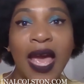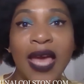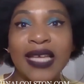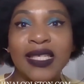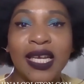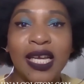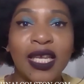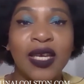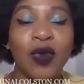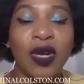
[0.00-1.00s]
And that's the
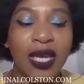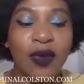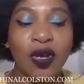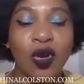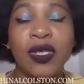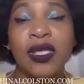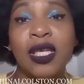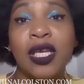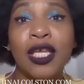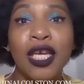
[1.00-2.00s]
clean, what he records is
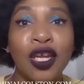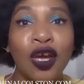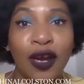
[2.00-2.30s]
a clean